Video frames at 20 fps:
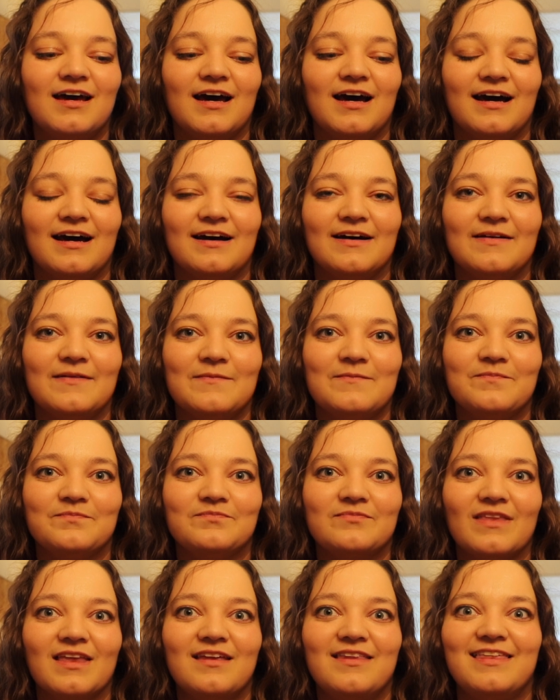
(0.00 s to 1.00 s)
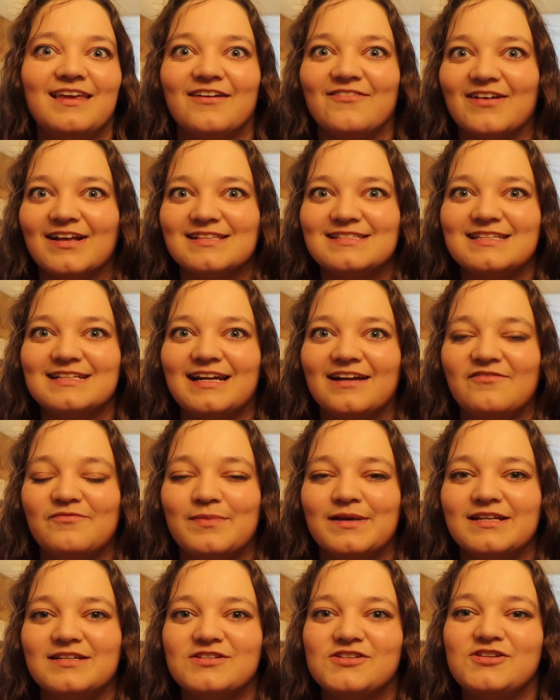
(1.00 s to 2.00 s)
um, the events that I've
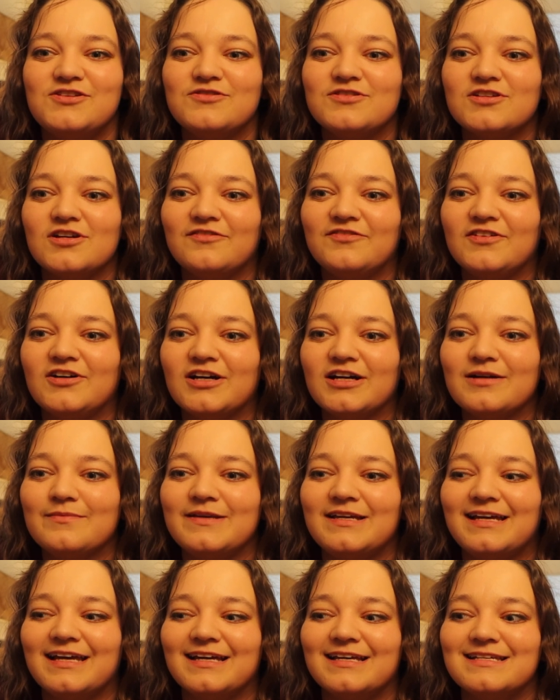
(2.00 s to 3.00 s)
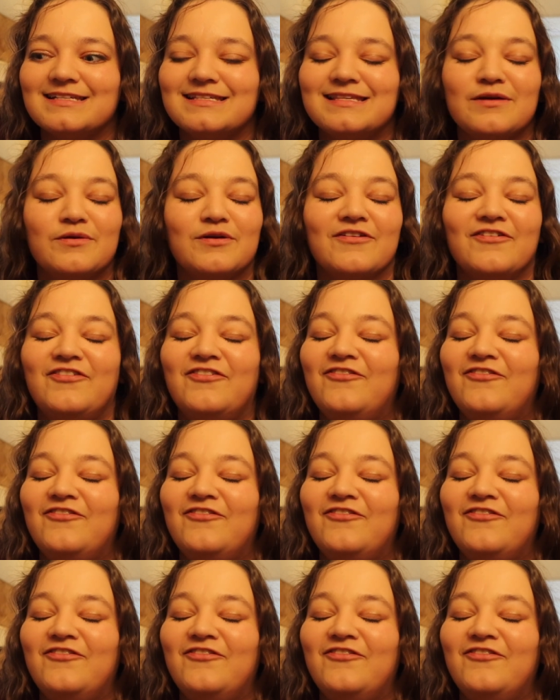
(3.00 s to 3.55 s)
been to so far because they were